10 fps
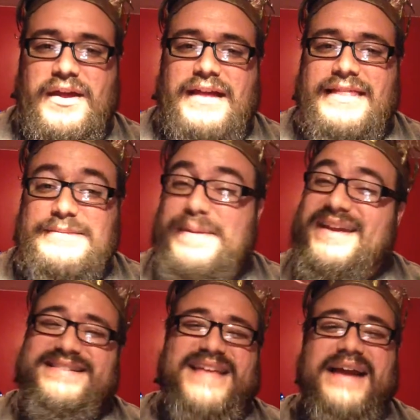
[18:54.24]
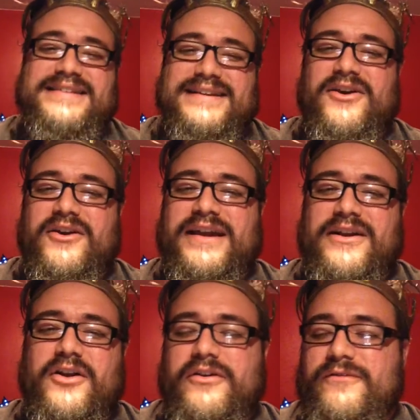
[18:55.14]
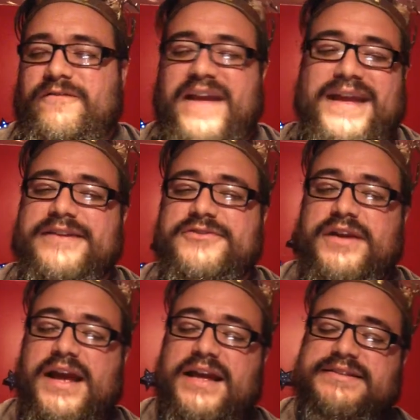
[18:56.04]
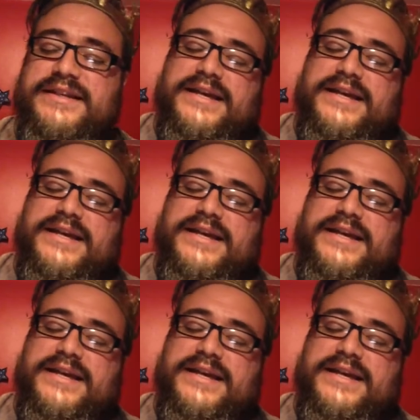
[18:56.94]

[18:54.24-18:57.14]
let's be exact in our fake history, guys.